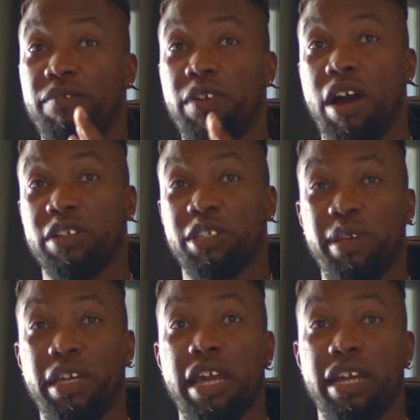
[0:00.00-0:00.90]
if y'all can
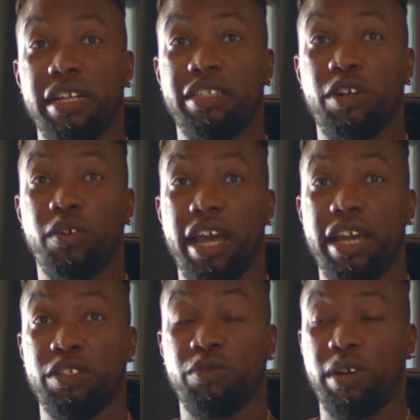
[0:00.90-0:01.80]
speak English
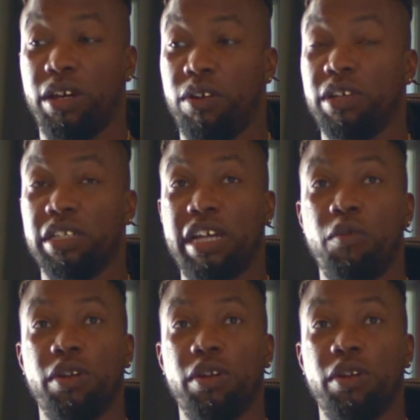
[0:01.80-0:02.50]
okay as well, because yeah. I